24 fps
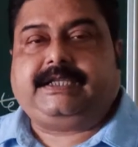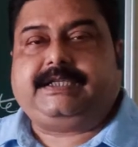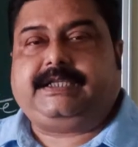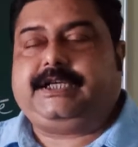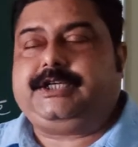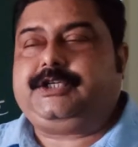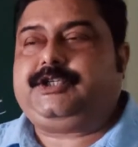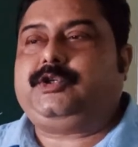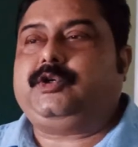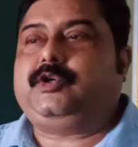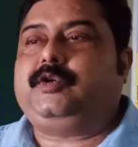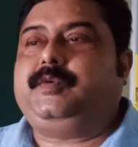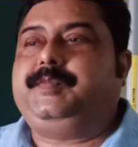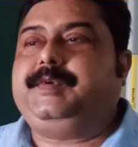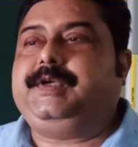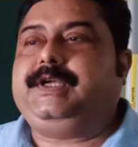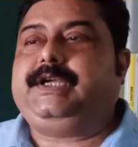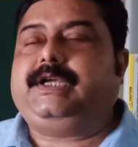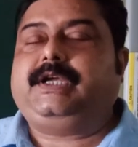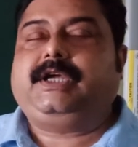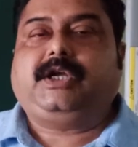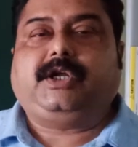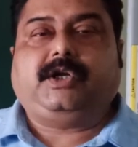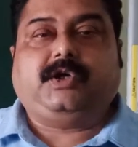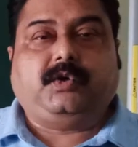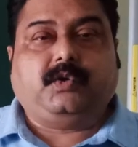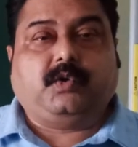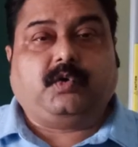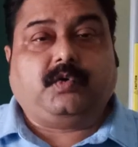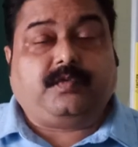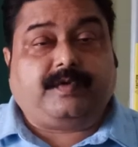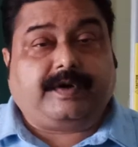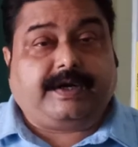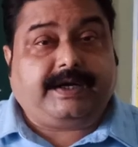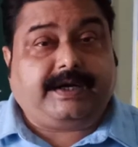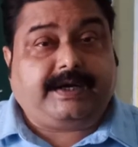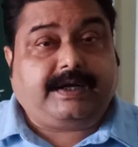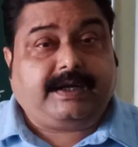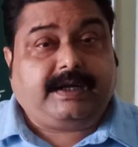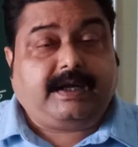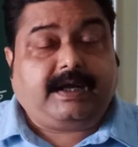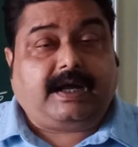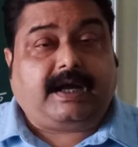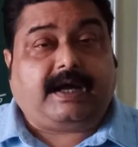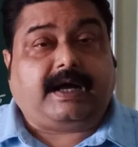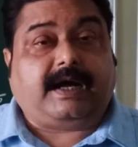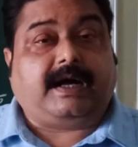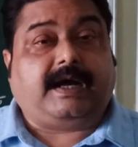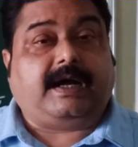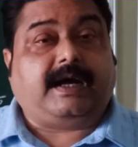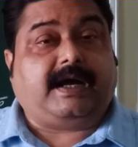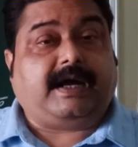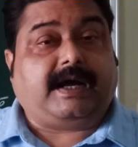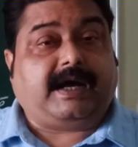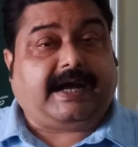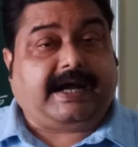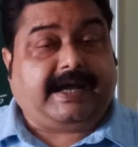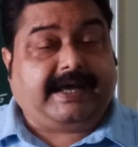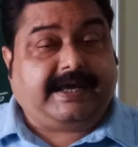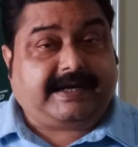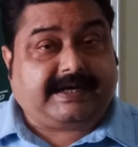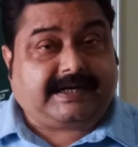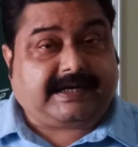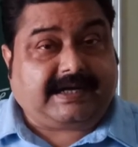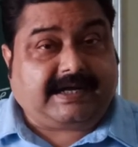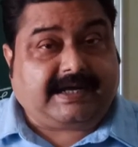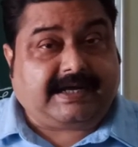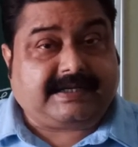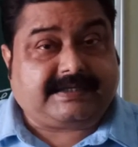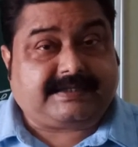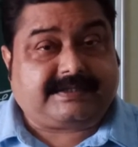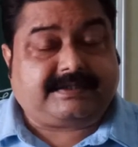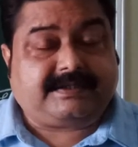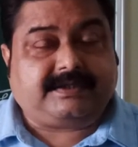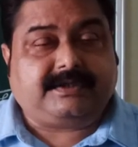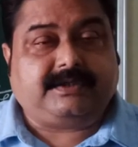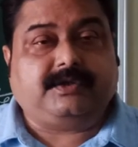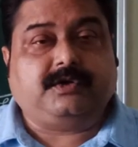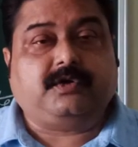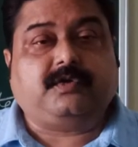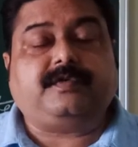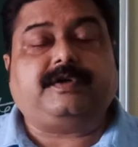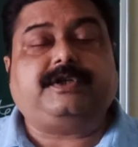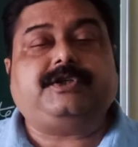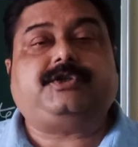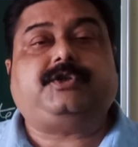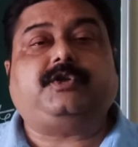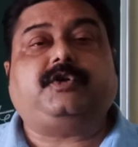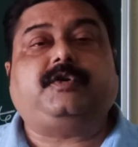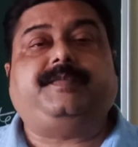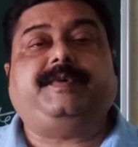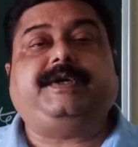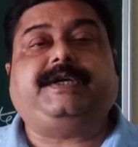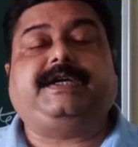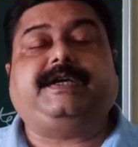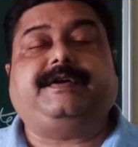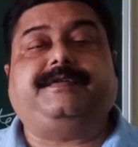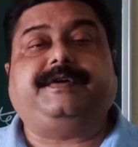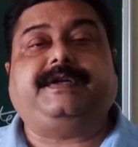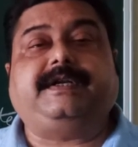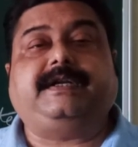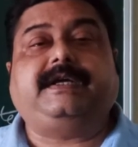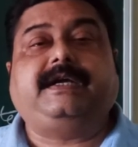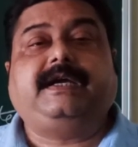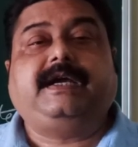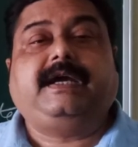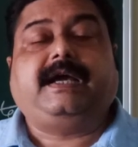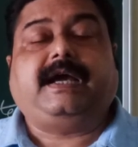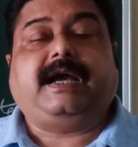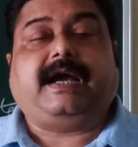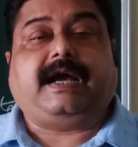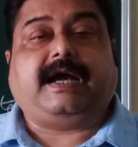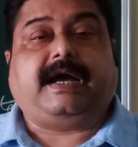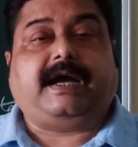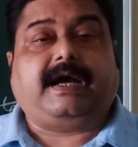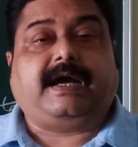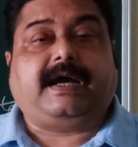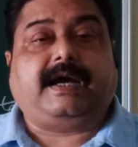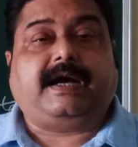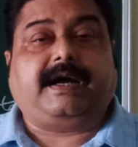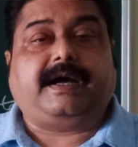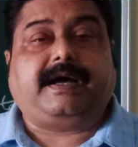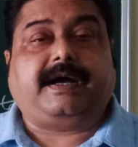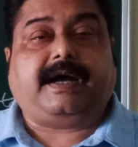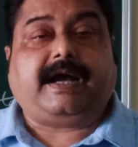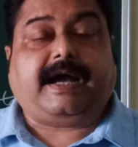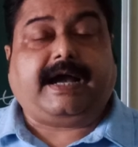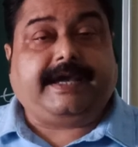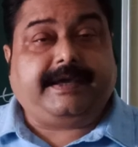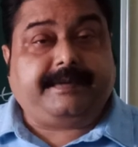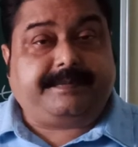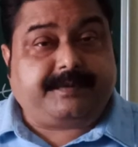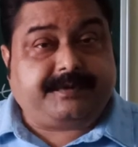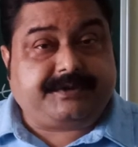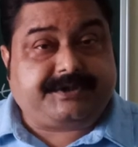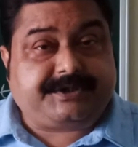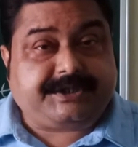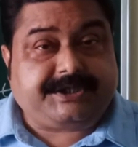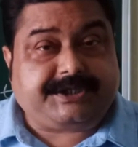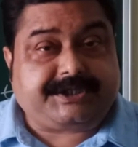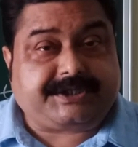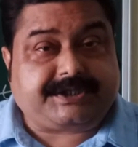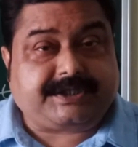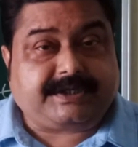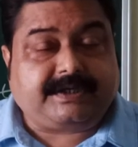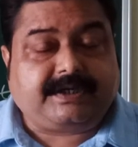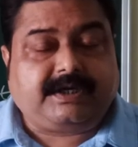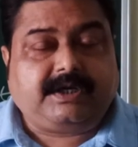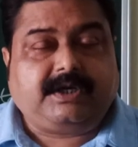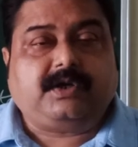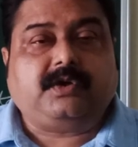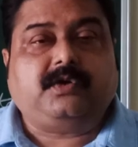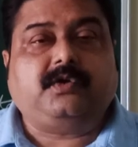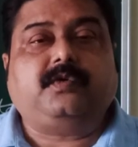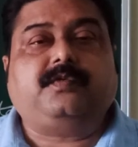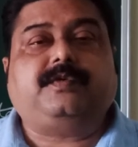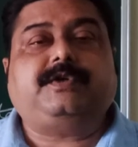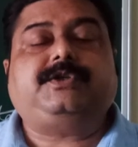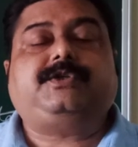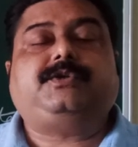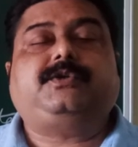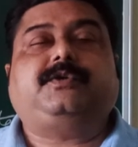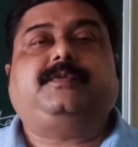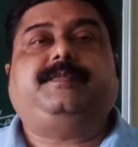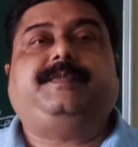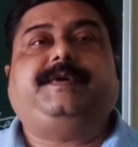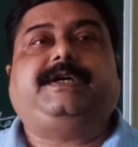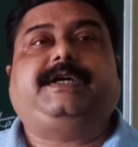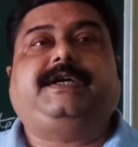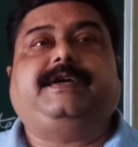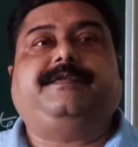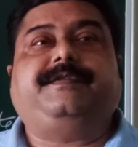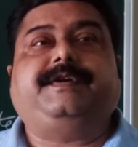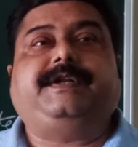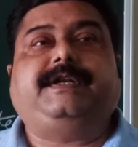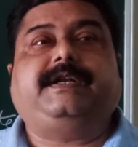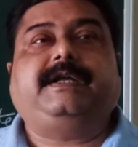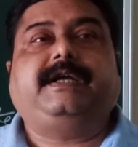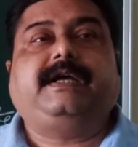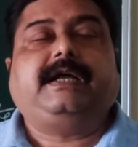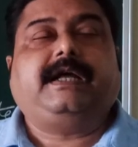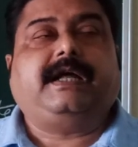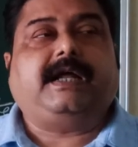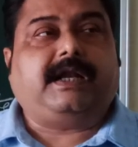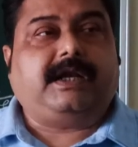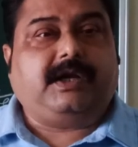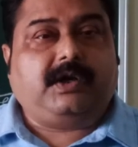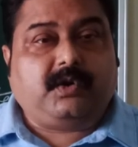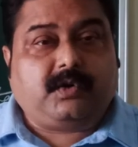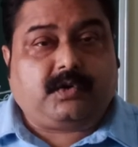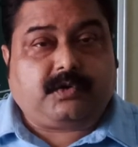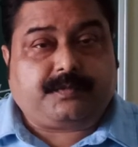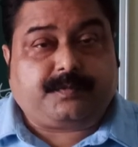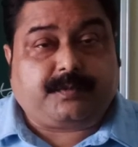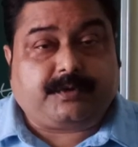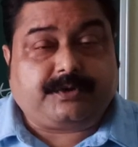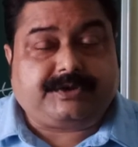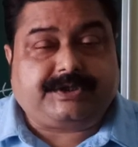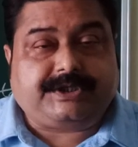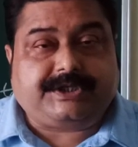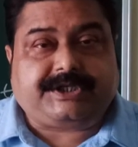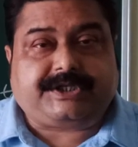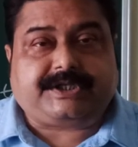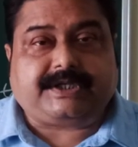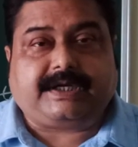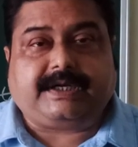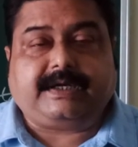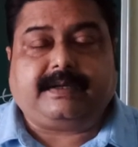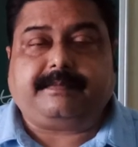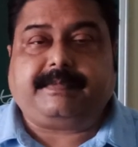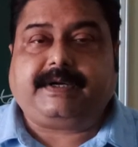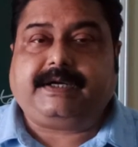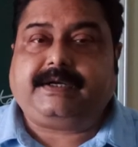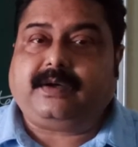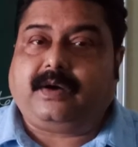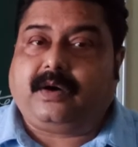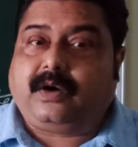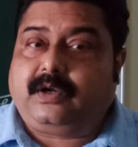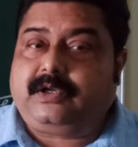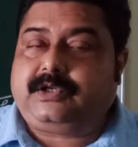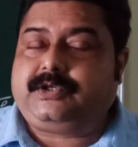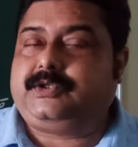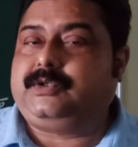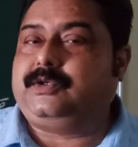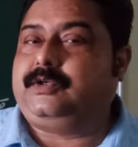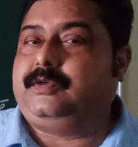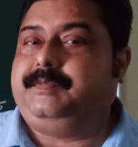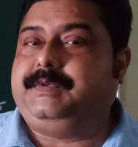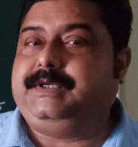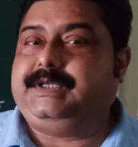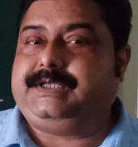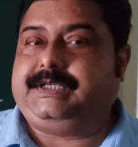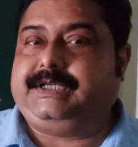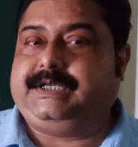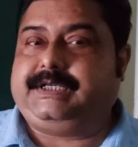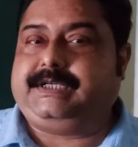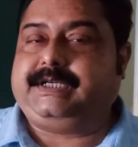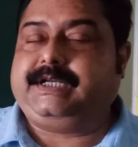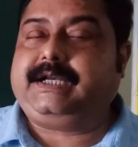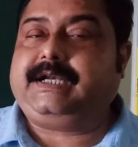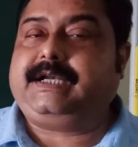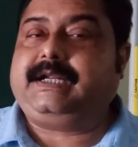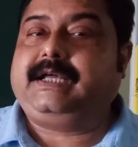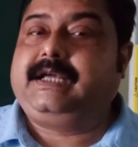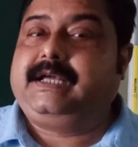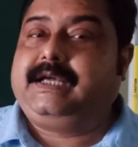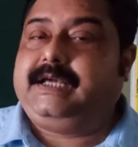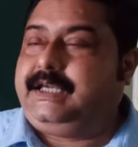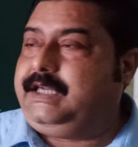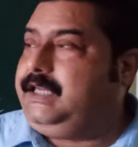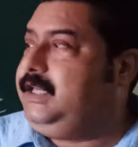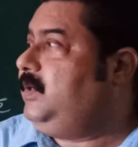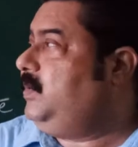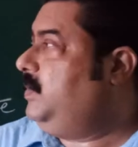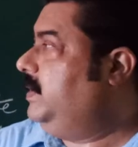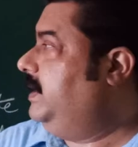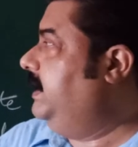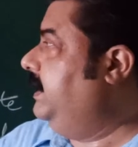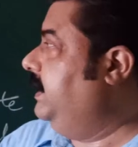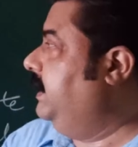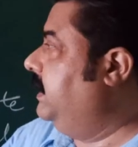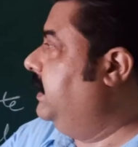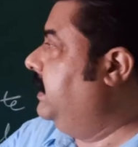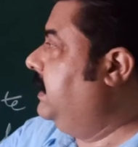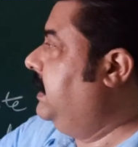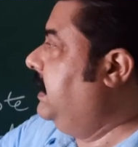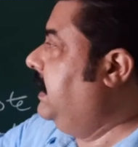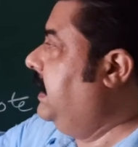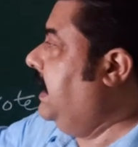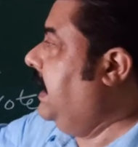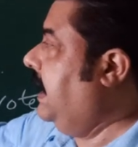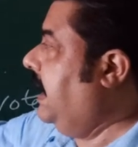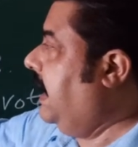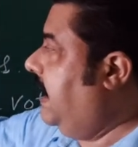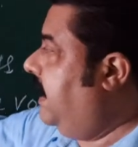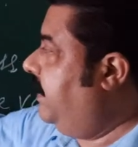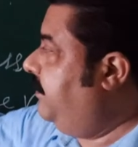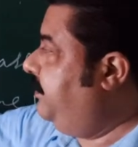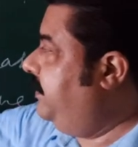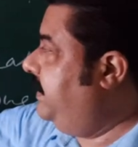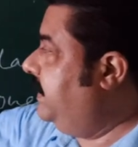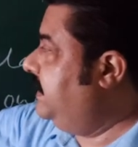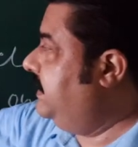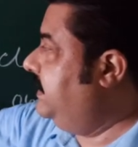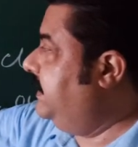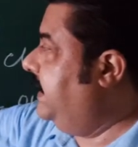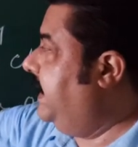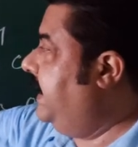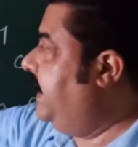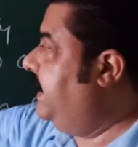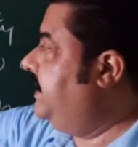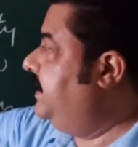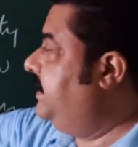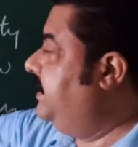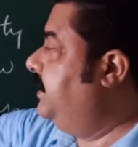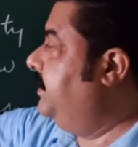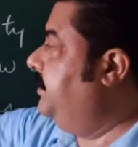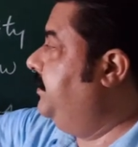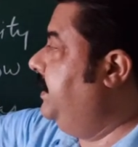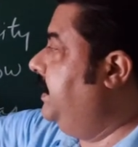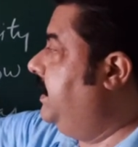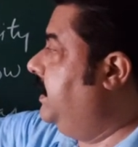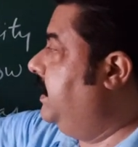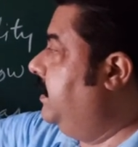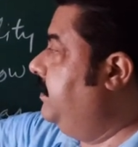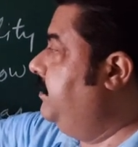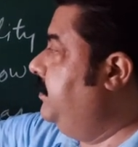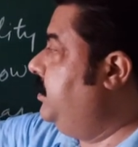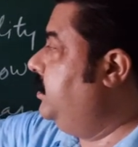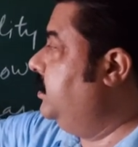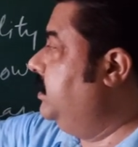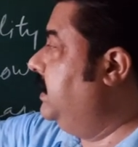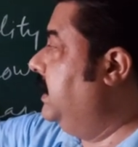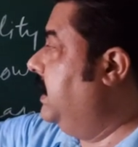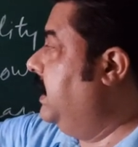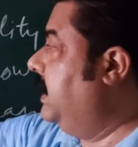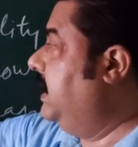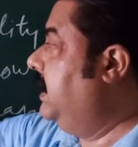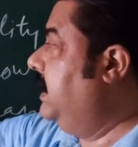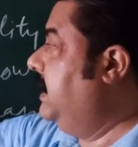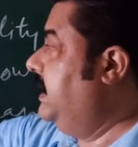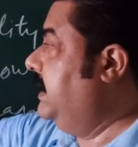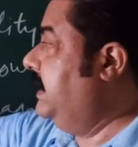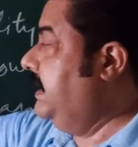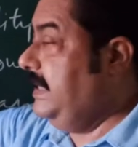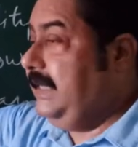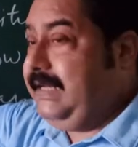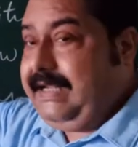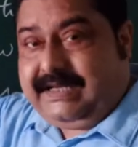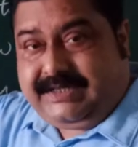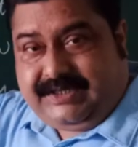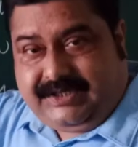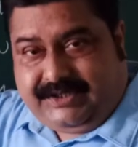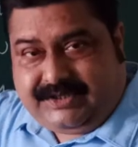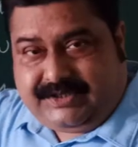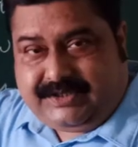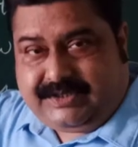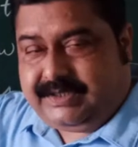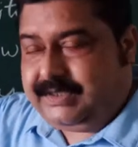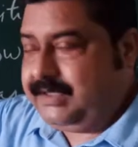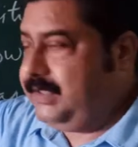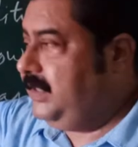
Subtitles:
There should be no one higher class, no one should be given high position, no one should be given a low position, but all should be treated equally. After that, we come to the next